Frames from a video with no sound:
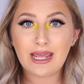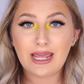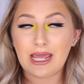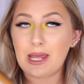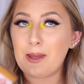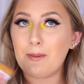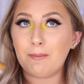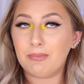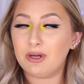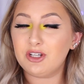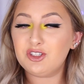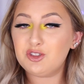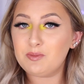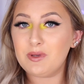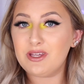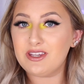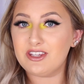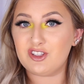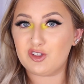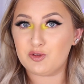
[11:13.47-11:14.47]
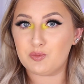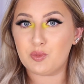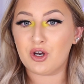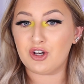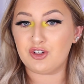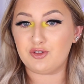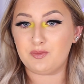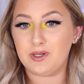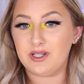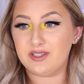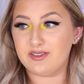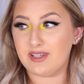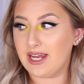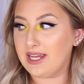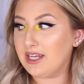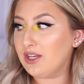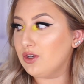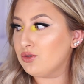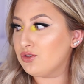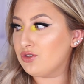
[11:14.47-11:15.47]
It must be this brush, because I
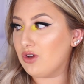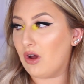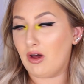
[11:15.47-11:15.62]
used